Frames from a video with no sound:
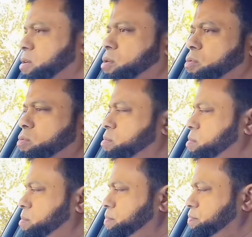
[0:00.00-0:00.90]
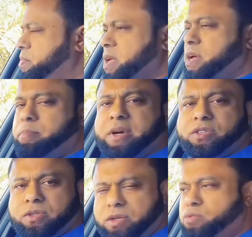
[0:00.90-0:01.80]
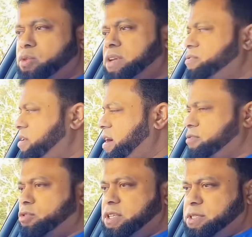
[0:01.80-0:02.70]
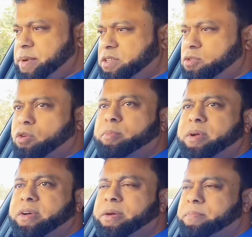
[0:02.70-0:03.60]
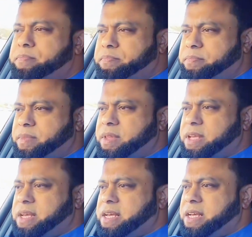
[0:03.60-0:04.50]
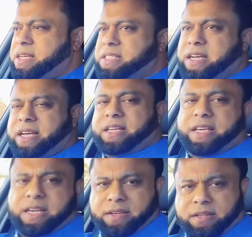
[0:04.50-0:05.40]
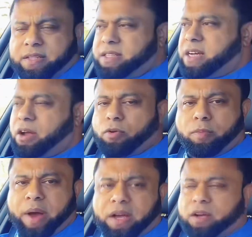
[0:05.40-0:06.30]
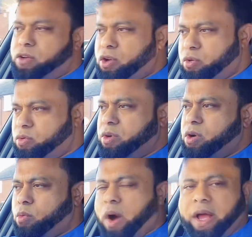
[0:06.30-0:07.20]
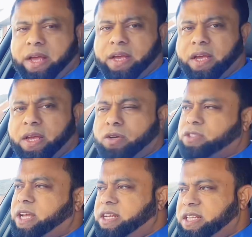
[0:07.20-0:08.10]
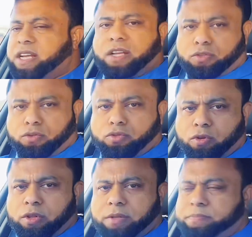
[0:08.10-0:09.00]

go. Bus is really far. I've got this space to go. Mirror. Second gear. Did the car roll back? No. Why? Because I did the clutch control.